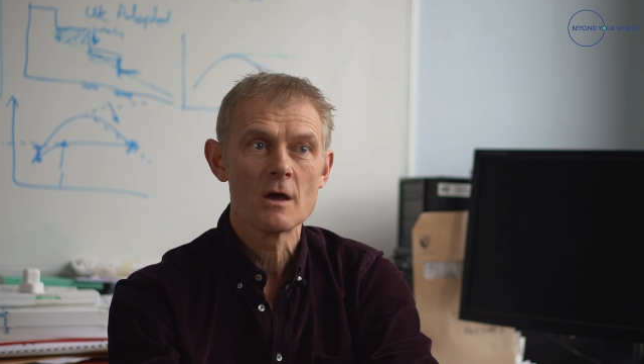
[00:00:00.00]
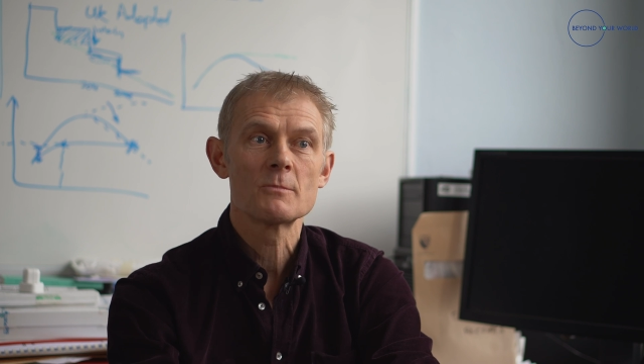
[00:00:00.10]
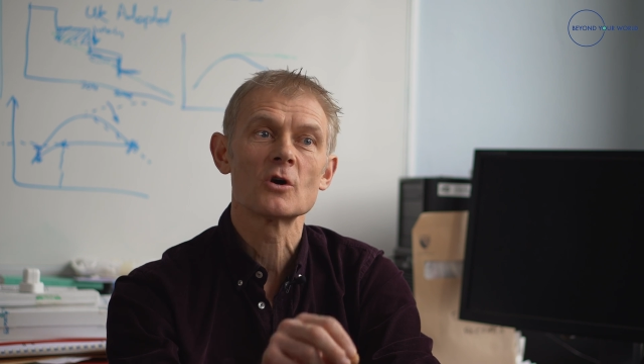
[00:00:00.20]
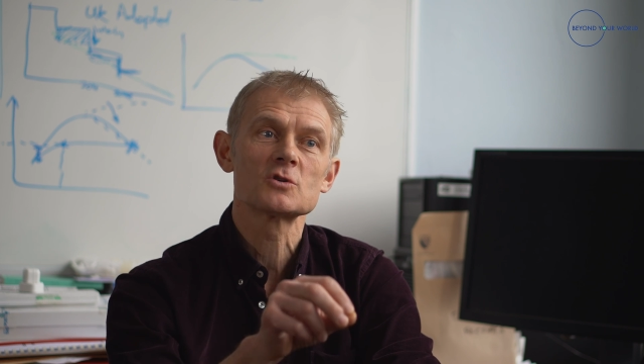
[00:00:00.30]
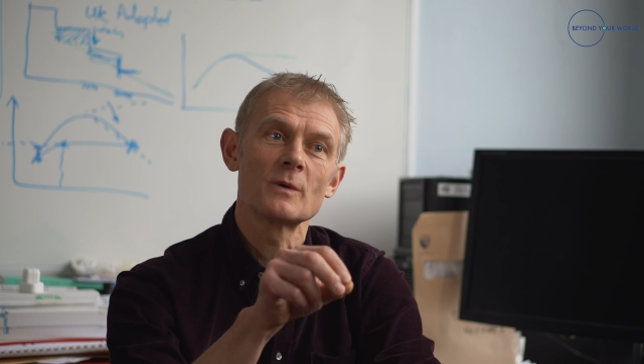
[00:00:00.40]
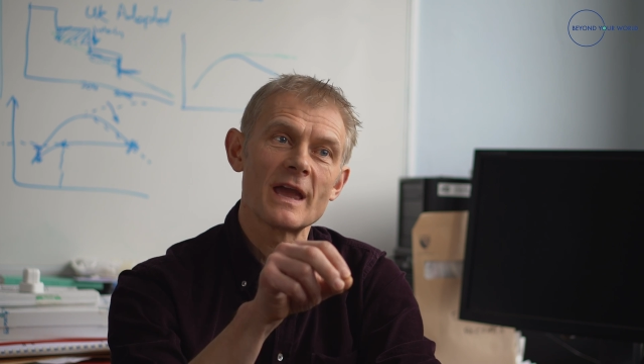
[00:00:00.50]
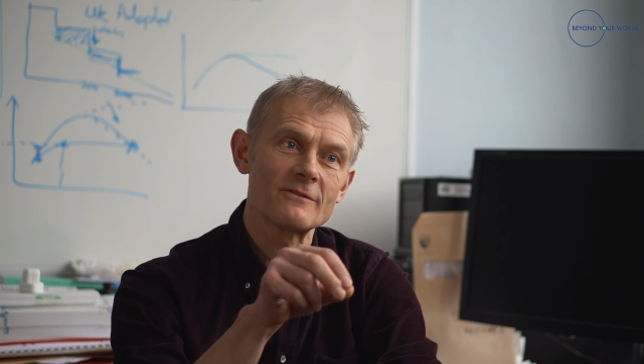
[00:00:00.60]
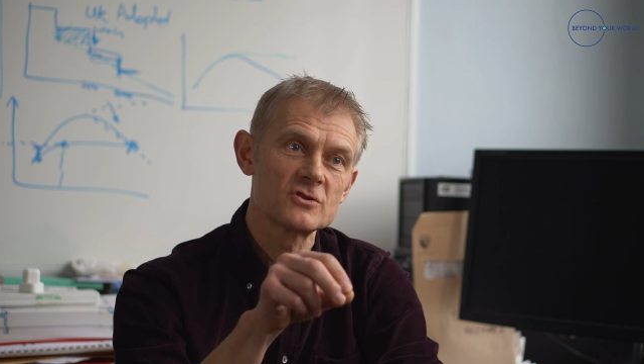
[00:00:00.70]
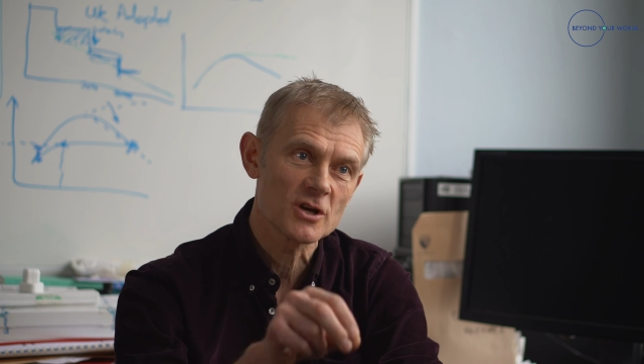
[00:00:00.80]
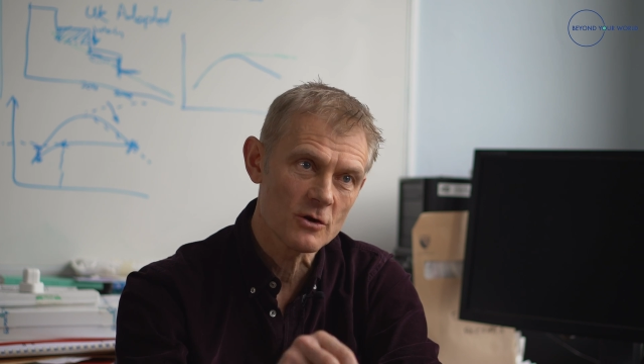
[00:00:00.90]
because we
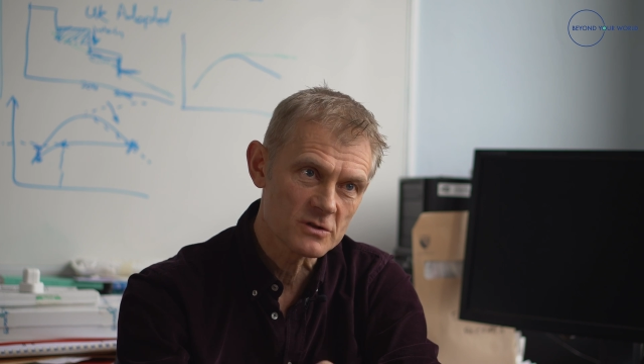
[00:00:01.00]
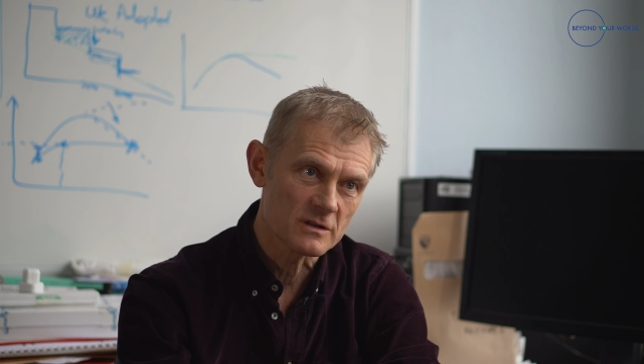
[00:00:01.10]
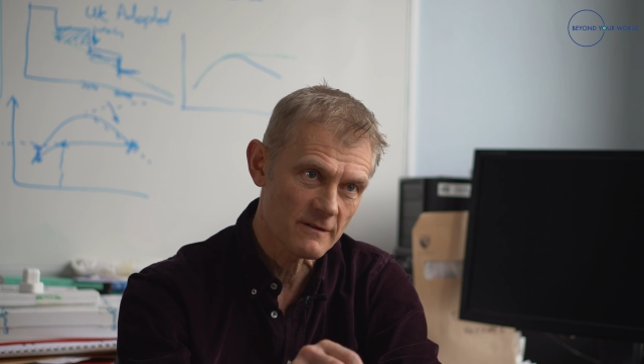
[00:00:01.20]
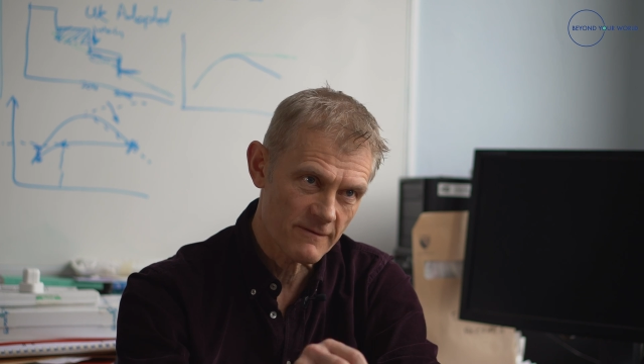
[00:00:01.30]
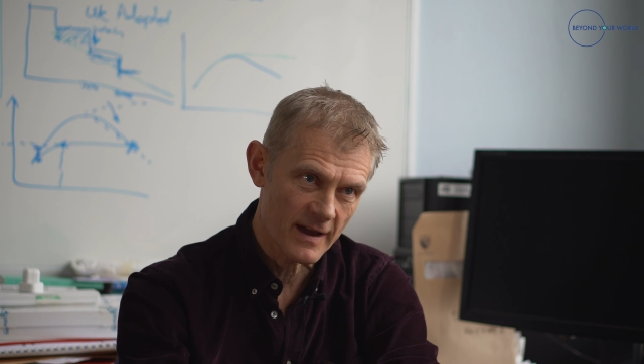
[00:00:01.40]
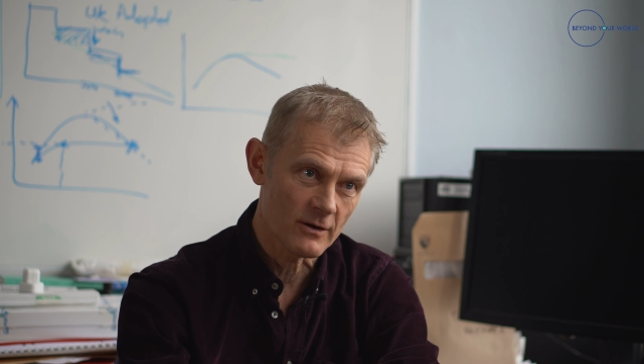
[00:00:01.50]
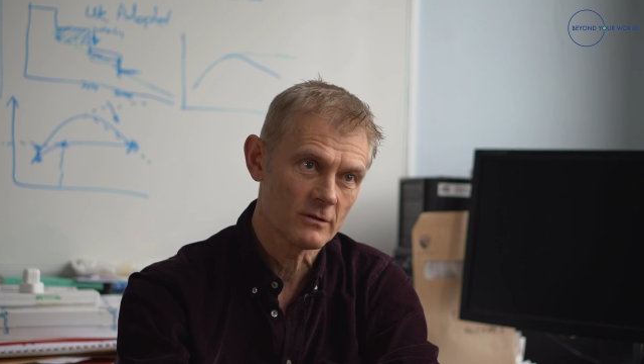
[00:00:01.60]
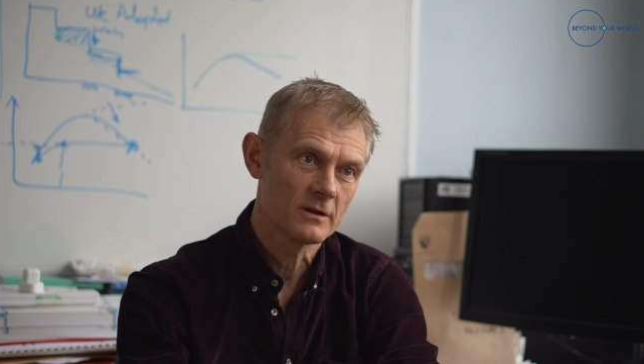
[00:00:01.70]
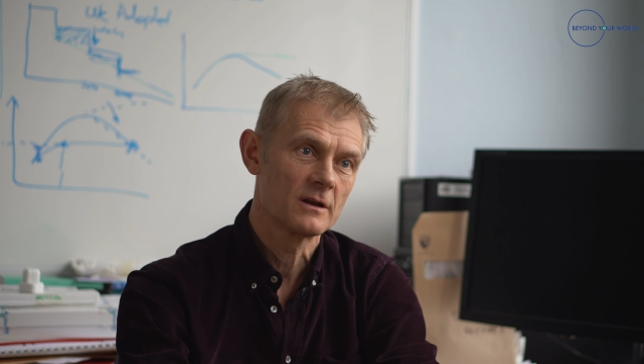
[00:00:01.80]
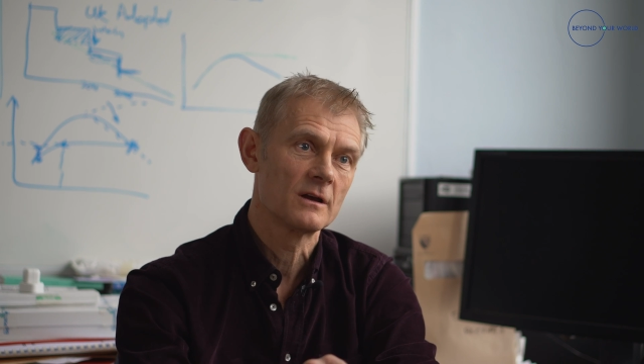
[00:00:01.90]
have chosen to
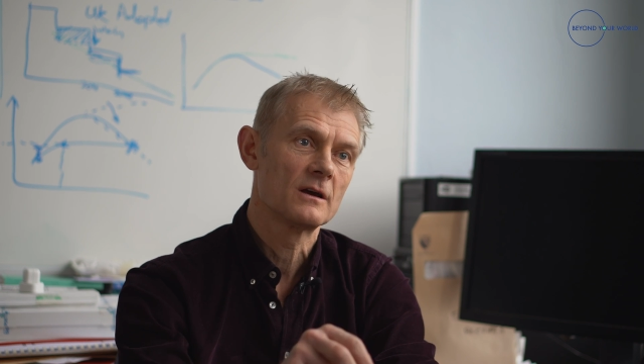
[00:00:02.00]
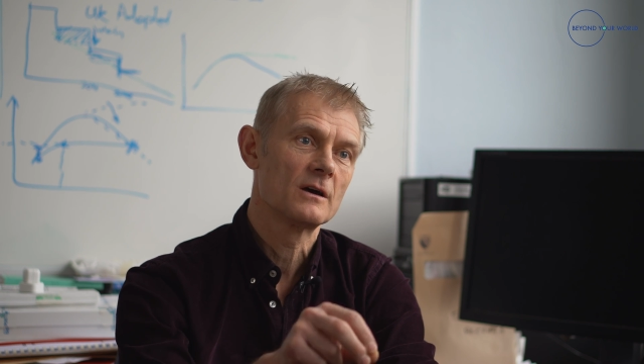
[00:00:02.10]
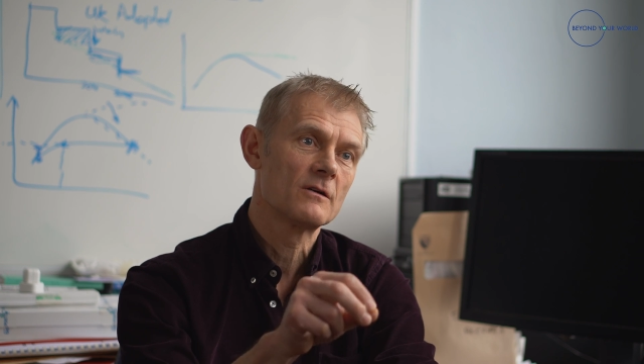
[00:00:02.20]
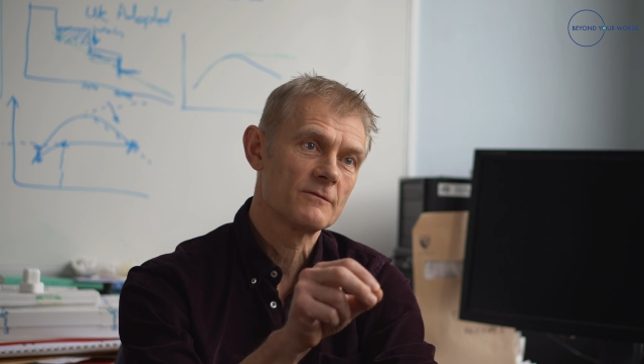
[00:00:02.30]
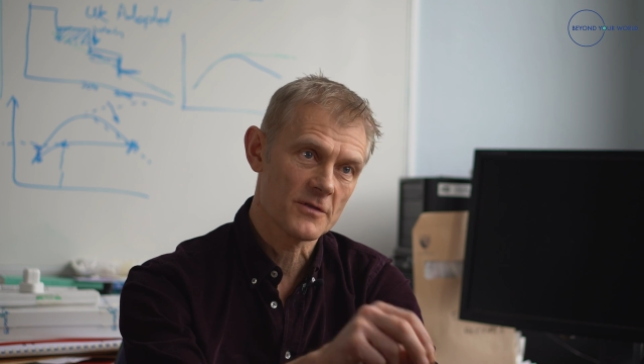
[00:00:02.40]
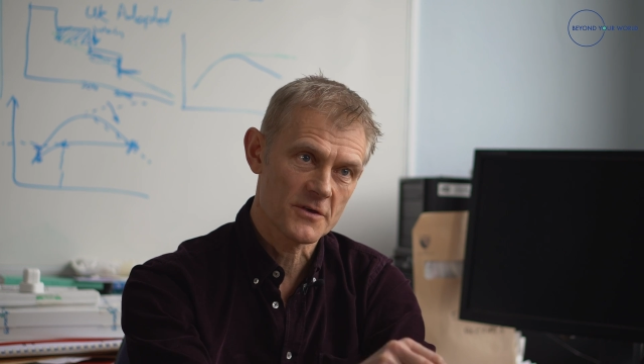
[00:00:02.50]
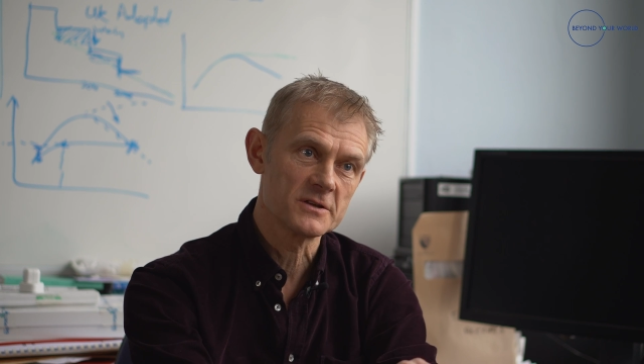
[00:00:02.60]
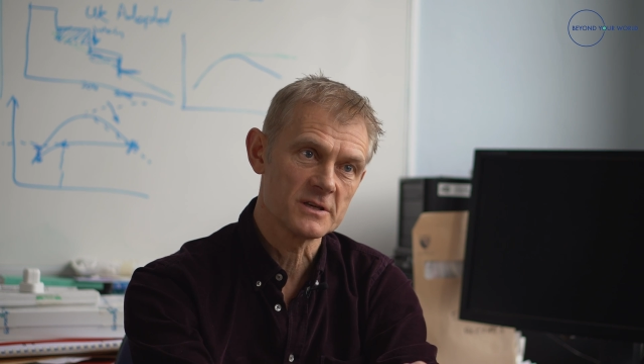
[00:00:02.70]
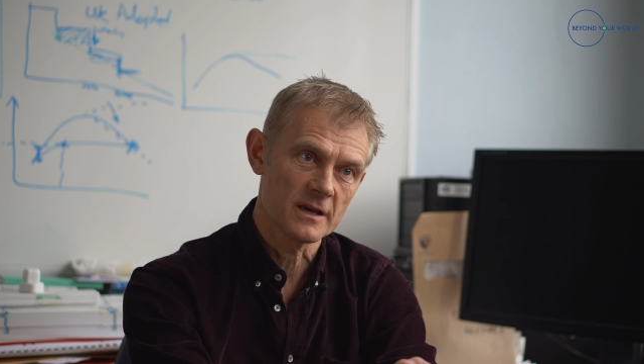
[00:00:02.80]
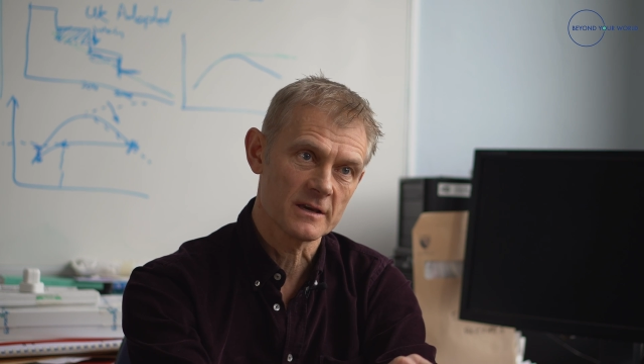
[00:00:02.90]
fail for
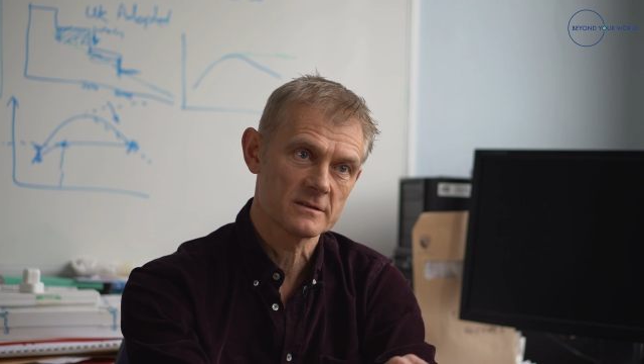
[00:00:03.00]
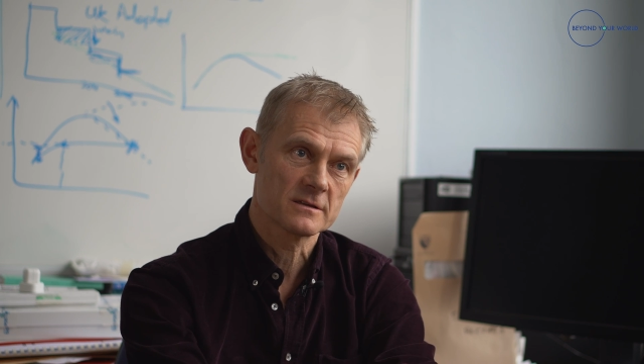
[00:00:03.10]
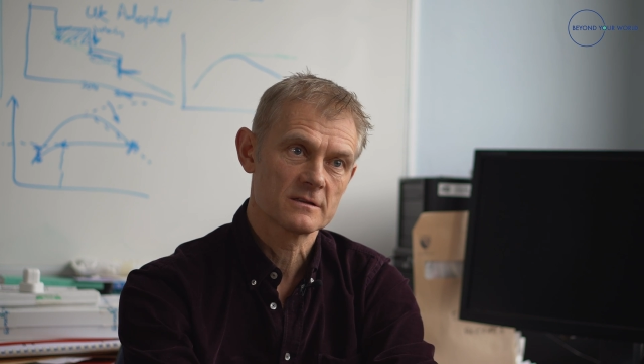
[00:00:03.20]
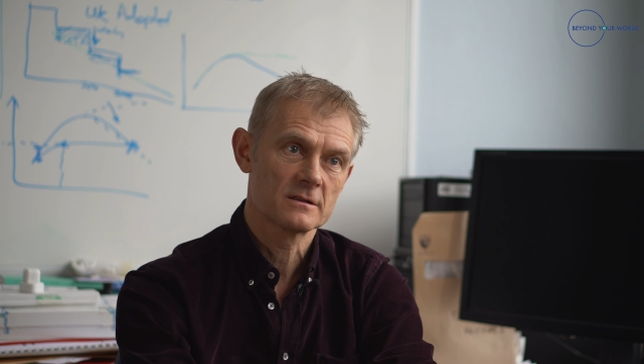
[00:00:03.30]
30 years.